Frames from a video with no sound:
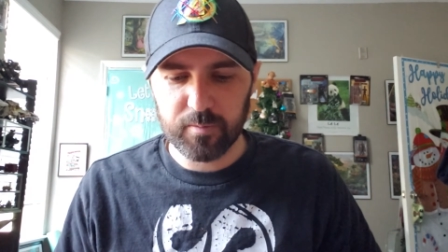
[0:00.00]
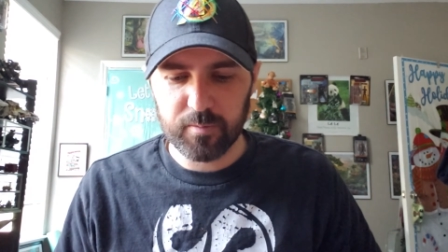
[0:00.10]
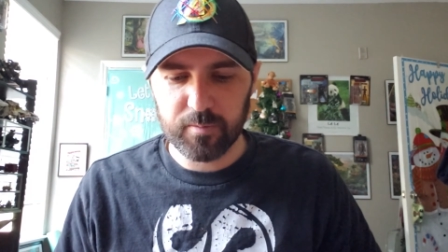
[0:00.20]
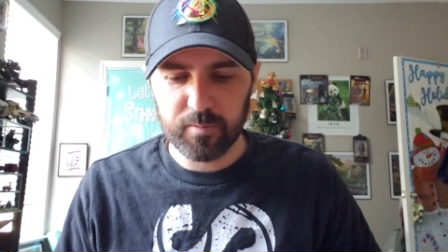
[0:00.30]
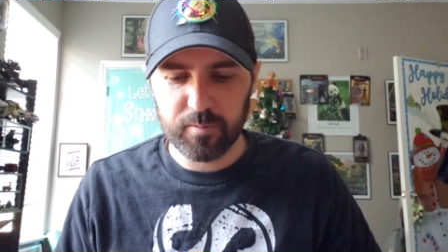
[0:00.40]
What
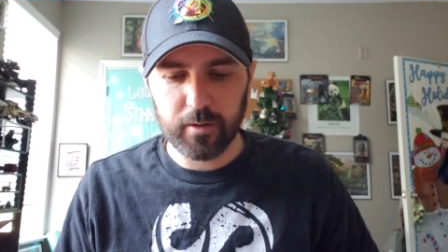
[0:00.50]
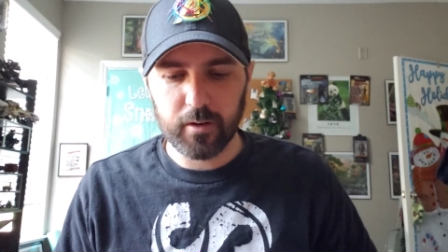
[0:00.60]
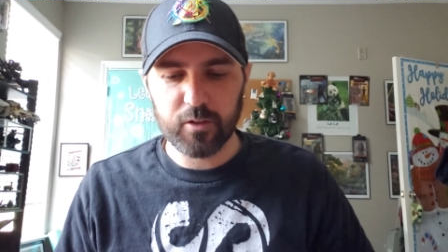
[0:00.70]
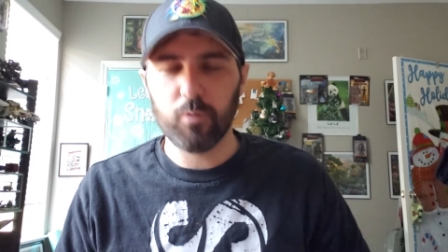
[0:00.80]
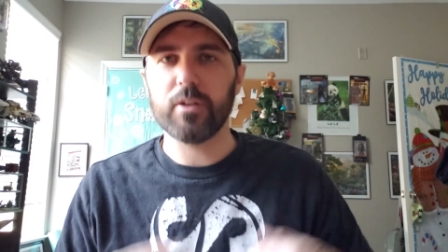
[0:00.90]
about
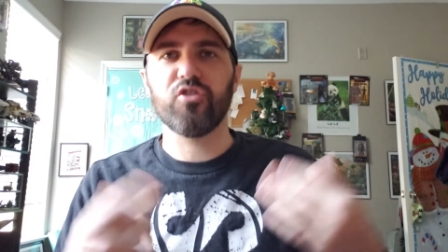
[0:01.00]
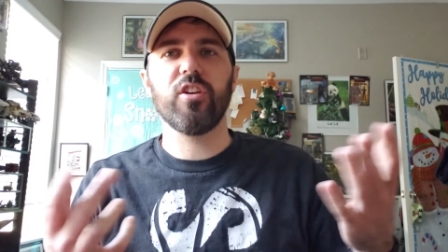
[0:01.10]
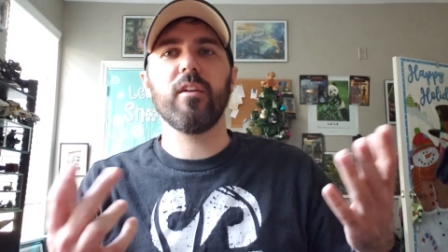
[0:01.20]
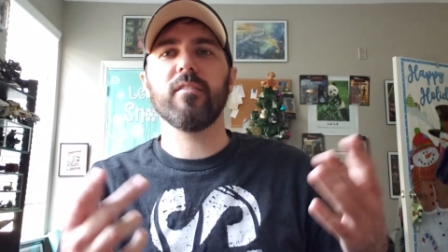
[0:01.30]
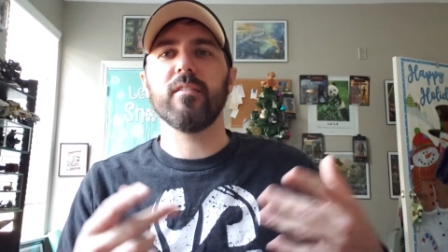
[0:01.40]

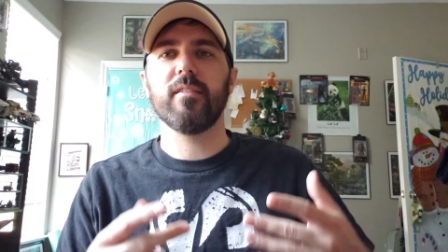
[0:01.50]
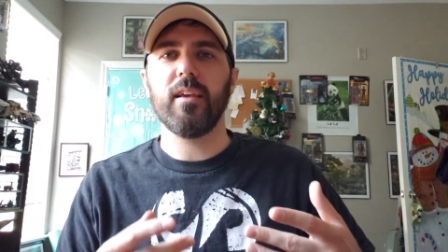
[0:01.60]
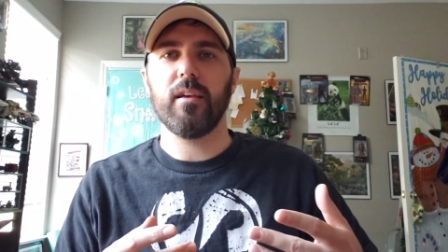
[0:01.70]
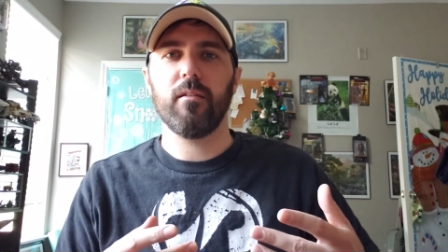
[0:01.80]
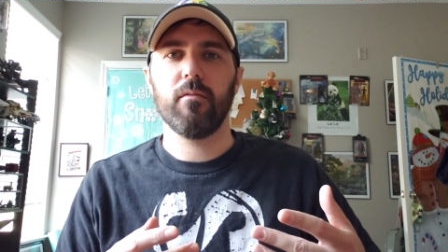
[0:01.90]
cheese and
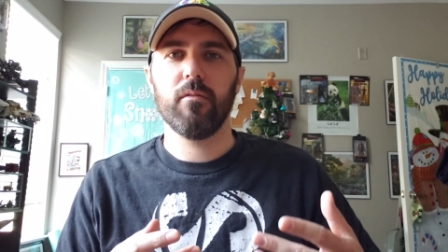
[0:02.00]
tea?